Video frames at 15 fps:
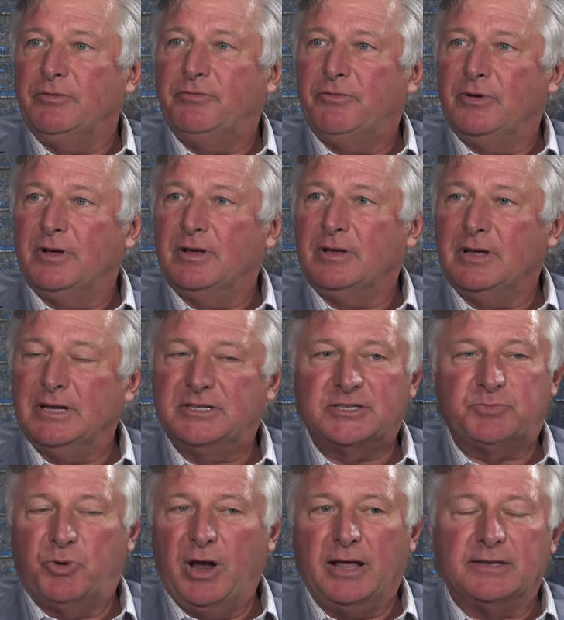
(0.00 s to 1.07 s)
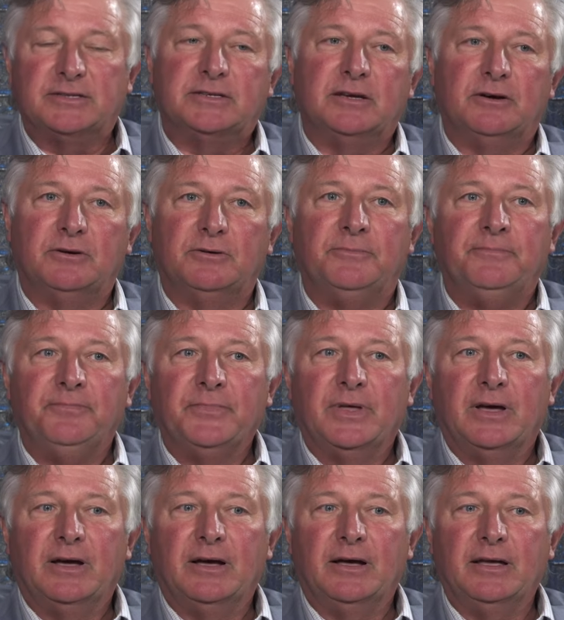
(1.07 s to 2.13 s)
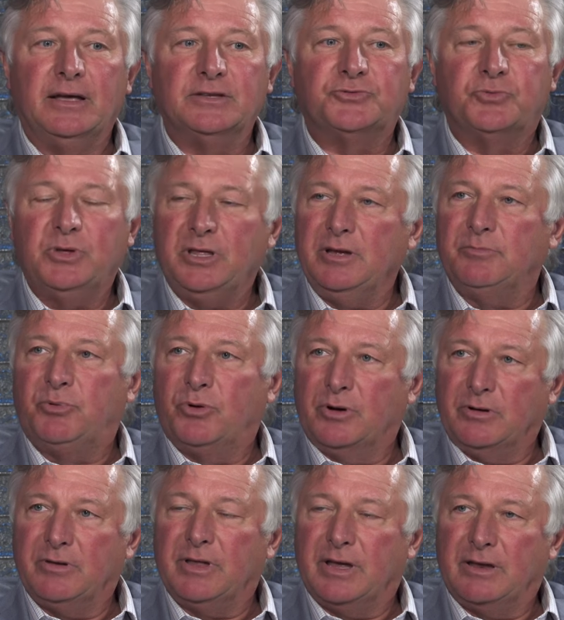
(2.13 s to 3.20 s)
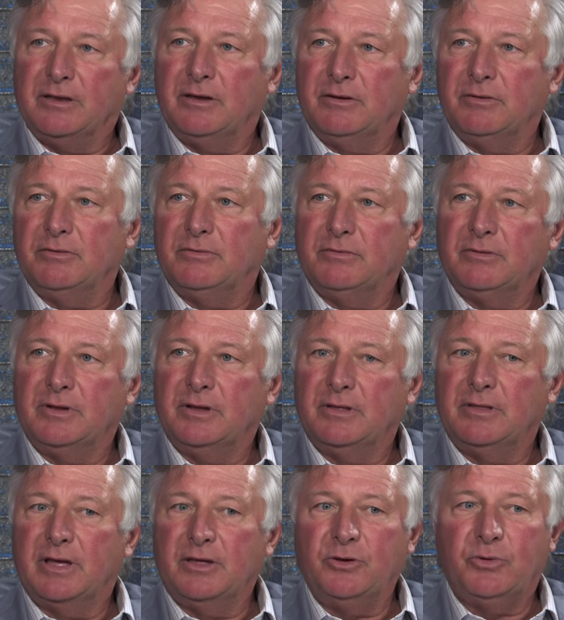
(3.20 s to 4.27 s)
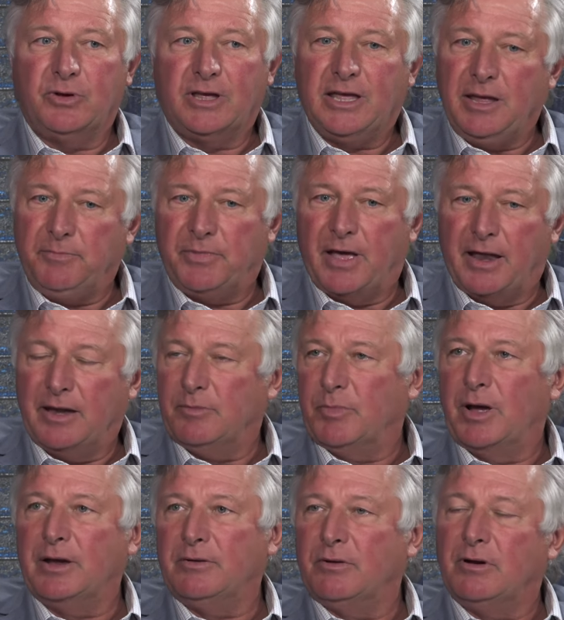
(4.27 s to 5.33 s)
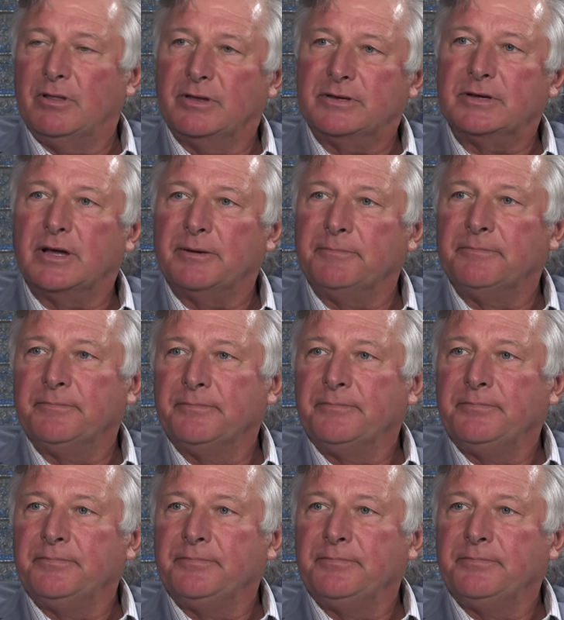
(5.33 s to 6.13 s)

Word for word: It spread. It spreads. So uh, it's really important that you that you keep that in mind all the time.